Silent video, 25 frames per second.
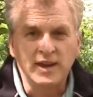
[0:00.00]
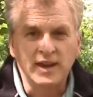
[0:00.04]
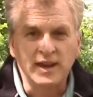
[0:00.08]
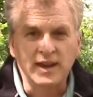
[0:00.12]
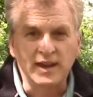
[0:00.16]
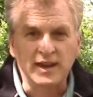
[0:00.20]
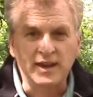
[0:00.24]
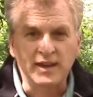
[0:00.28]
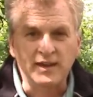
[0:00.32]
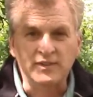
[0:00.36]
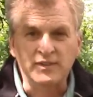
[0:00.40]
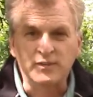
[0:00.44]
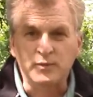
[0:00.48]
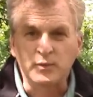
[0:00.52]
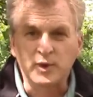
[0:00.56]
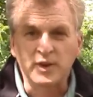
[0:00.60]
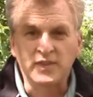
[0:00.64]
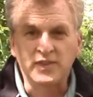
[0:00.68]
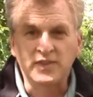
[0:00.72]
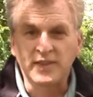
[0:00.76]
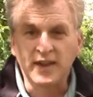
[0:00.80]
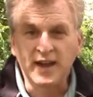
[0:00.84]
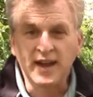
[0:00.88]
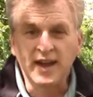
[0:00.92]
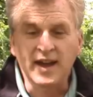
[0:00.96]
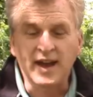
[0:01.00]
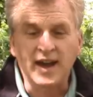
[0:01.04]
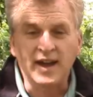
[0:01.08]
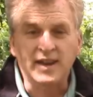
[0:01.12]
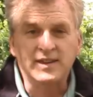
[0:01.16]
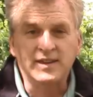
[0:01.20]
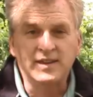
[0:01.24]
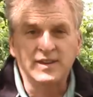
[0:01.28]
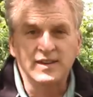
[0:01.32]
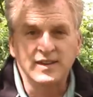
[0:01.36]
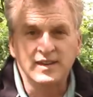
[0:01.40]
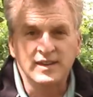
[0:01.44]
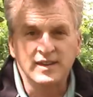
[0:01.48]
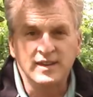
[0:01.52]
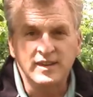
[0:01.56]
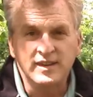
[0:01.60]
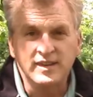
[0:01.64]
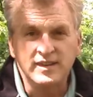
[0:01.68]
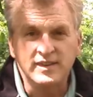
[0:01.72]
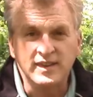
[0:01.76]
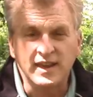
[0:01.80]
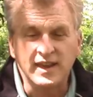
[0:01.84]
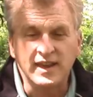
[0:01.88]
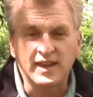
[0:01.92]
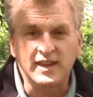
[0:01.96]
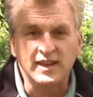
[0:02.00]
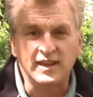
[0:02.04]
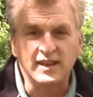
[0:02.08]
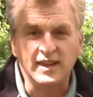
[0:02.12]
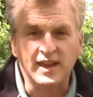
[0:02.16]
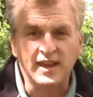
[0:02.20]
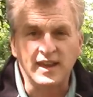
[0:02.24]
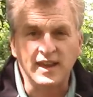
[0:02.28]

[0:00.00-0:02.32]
And with that, they can